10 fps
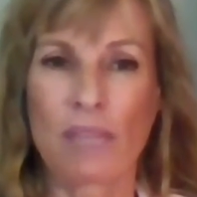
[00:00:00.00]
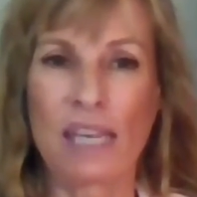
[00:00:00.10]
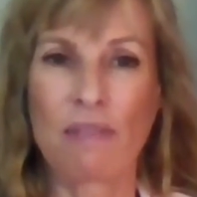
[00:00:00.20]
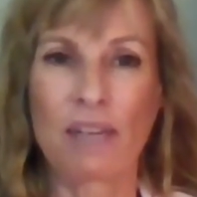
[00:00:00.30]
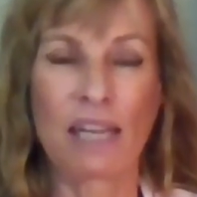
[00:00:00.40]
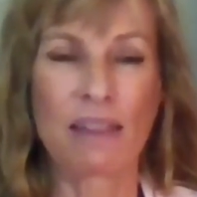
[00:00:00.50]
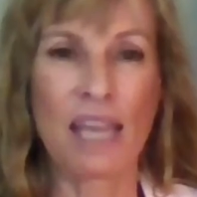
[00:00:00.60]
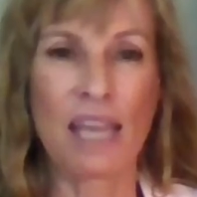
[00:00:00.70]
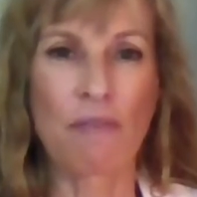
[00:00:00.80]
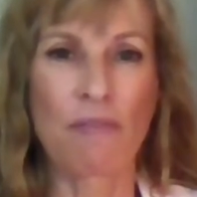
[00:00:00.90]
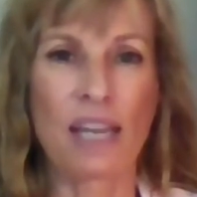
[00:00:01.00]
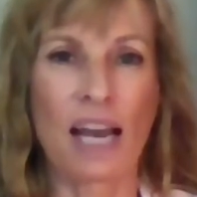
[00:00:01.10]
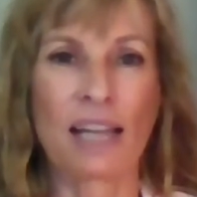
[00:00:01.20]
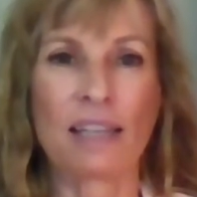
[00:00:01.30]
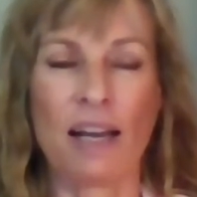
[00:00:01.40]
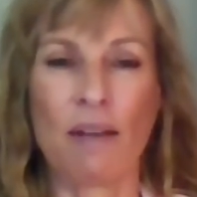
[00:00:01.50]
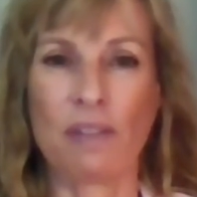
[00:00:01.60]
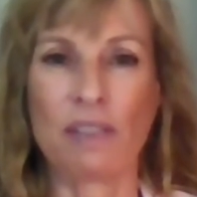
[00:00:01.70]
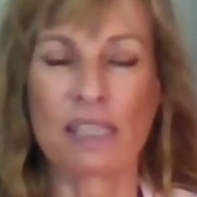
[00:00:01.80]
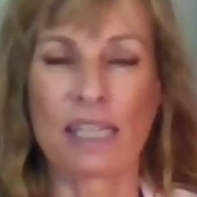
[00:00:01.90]
Even at the FEI
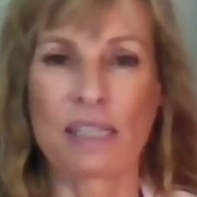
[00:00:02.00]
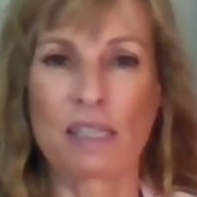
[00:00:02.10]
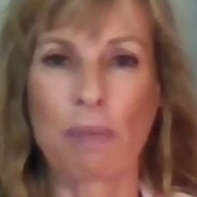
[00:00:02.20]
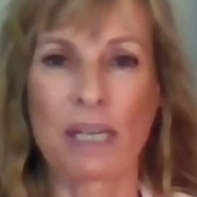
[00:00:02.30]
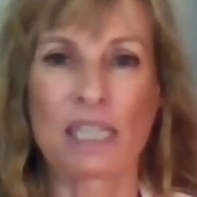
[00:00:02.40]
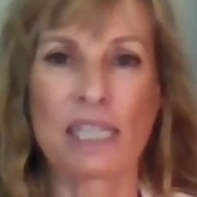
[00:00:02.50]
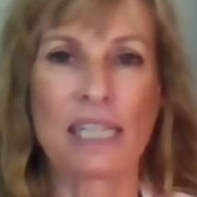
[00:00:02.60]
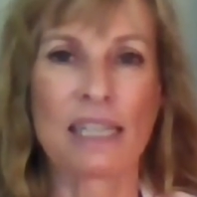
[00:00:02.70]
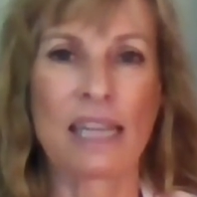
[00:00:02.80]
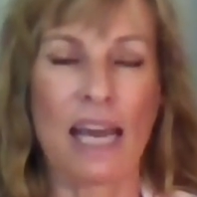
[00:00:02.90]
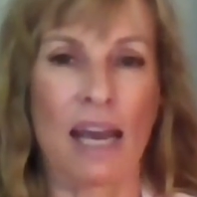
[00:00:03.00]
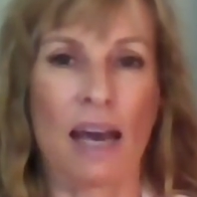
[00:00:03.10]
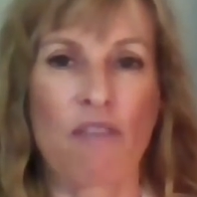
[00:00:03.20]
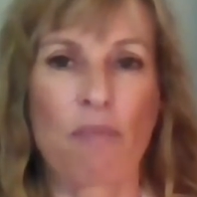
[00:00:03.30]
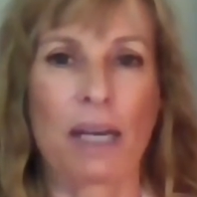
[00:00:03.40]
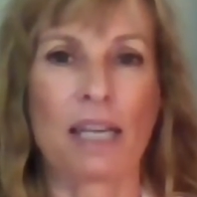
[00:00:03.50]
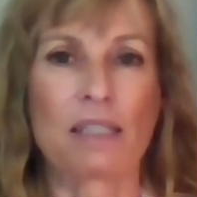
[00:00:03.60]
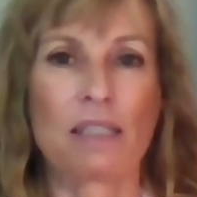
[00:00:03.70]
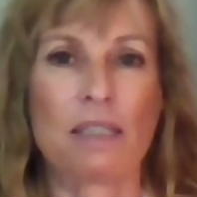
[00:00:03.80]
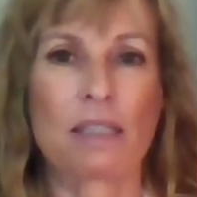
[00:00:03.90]
levels, and especially in the half
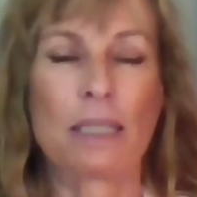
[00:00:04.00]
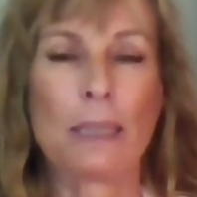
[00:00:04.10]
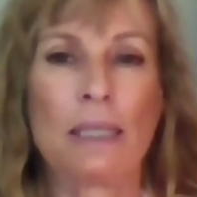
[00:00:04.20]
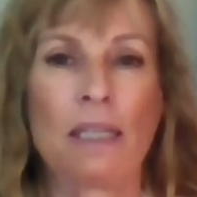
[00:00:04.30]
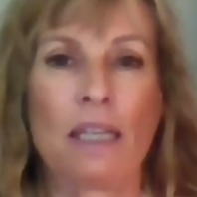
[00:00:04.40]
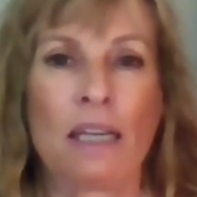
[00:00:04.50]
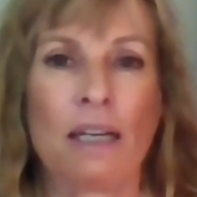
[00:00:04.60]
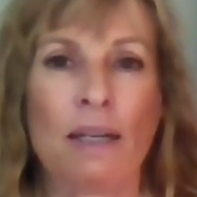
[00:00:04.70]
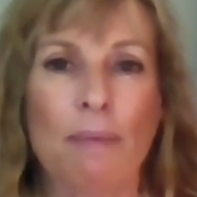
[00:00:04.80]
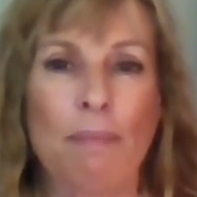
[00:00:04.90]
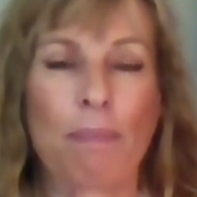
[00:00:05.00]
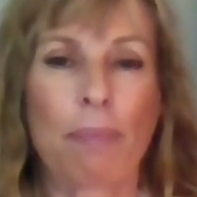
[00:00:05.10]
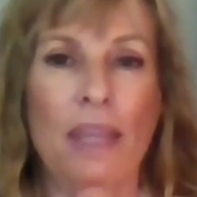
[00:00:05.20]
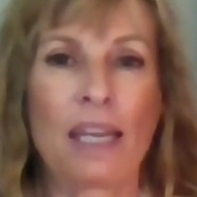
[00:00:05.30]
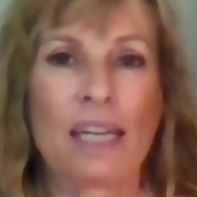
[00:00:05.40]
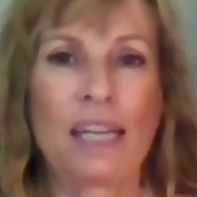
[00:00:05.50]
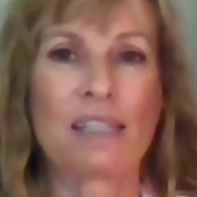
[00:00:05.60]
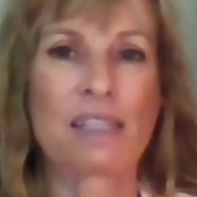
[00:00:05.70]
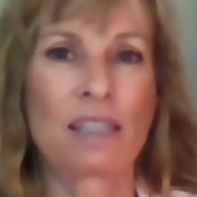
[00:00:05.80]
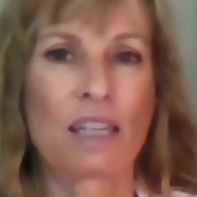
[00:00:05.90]
passes, it
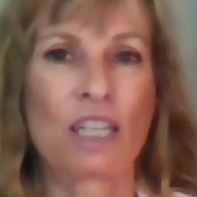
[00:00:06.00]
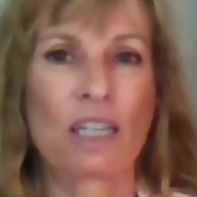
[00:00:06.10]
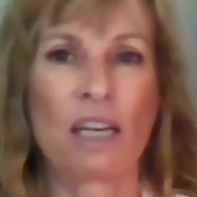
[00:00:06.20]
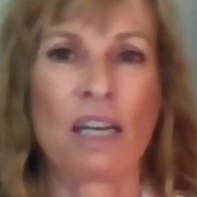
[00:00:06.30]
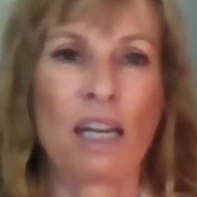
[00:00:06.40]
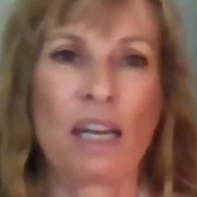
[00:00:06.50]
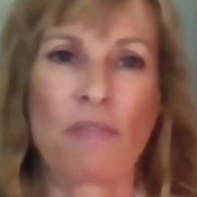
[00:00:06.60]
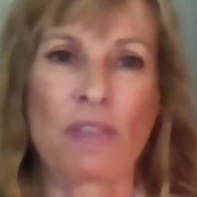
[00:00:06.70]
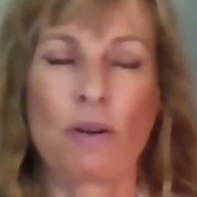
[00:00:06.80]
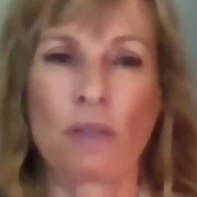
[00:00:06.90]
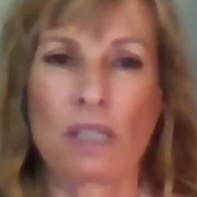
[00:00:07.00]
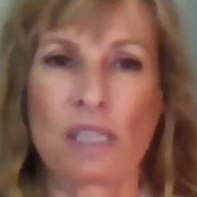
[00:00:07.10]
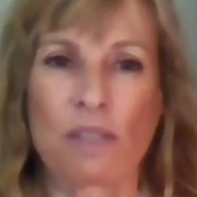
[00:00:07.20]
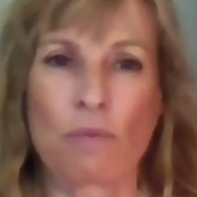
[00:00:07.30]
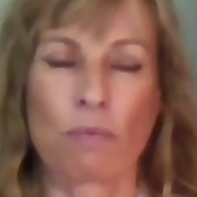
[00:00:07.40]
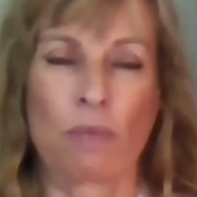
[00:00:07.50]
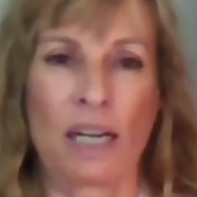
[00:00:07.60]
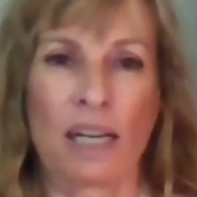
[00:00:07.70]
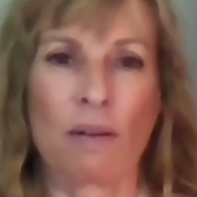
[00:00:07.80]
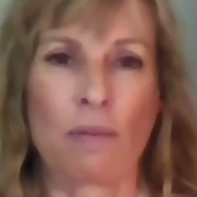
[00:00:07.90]
isn't good if the horse is
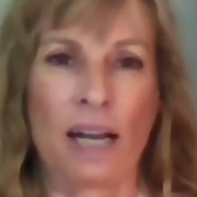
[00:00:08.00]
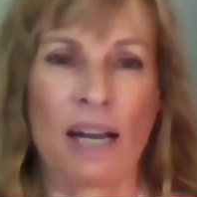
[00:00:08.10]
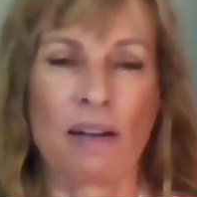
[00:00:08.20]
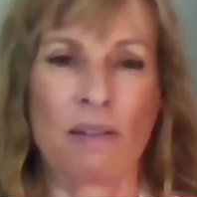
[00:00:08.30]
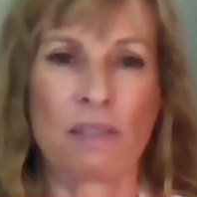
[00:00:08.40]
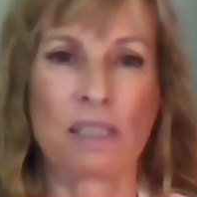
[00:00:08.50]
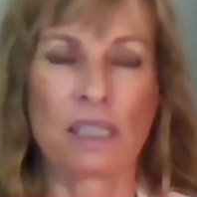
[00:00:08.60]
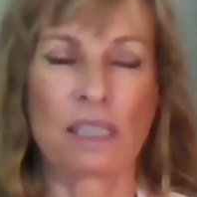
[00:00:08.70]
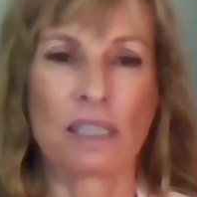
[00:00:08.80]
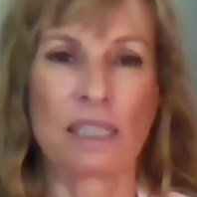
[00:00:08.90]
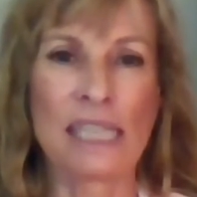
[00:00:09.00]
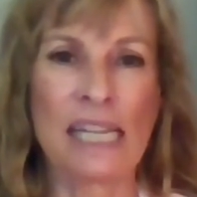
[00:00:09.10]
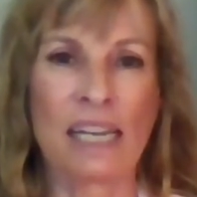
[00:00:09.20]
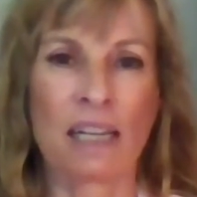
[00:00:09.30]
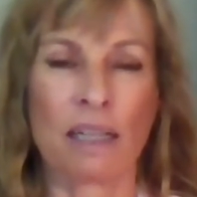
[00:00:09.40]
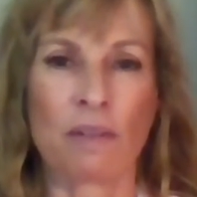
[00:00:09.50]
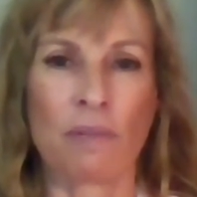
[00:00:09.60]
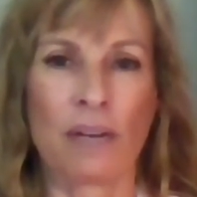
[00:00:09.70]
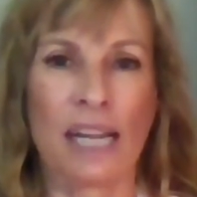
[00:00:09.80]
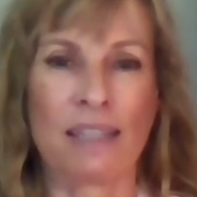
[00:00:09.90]
running around, leaning on the
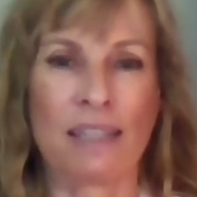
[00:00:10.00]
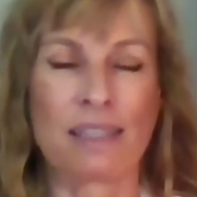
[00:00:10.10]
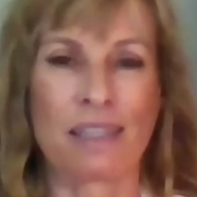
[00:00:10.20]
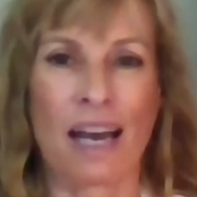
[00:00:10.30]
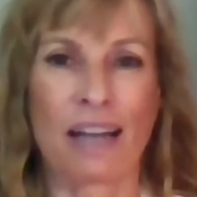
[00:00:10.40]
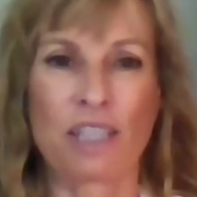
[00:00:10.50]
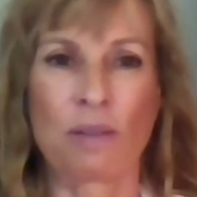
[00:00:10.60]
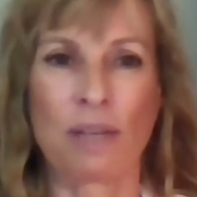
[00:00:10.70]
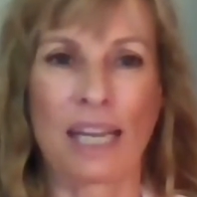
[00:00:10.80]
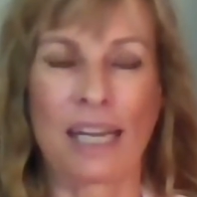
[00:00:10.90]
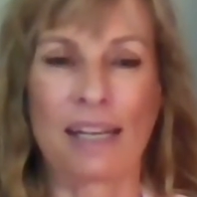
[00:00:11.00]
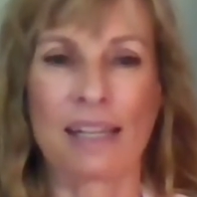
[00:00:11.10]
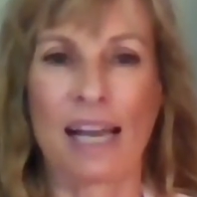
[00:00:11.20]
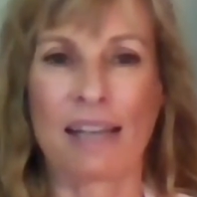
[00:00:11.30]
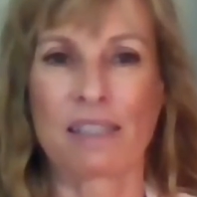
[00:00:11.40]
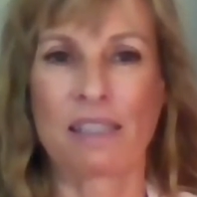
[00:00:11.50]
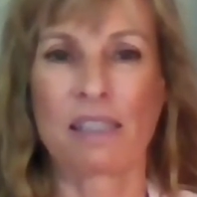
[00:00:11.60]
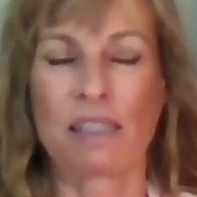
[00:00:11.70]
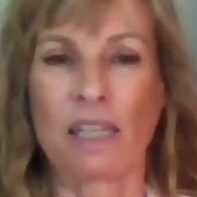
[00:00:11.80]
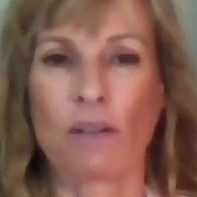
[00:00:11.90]
reins, and not showing any
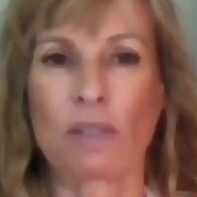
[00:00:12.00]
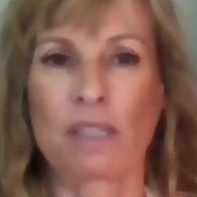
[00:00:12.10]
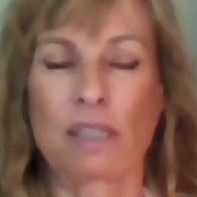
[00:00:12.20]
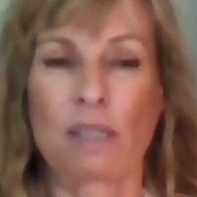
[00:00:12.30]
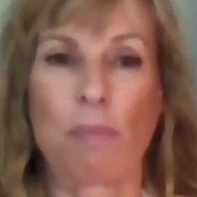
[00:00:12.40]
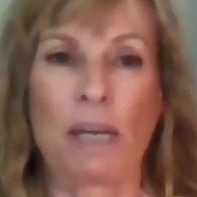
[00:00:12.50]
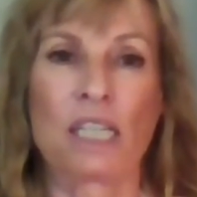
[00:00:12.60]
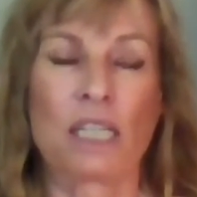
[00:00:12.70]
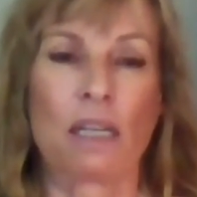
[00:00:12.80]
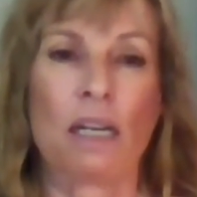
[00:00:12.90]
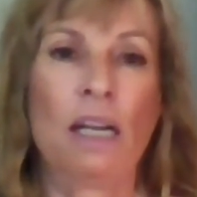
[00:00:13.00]
elasticity or suspension.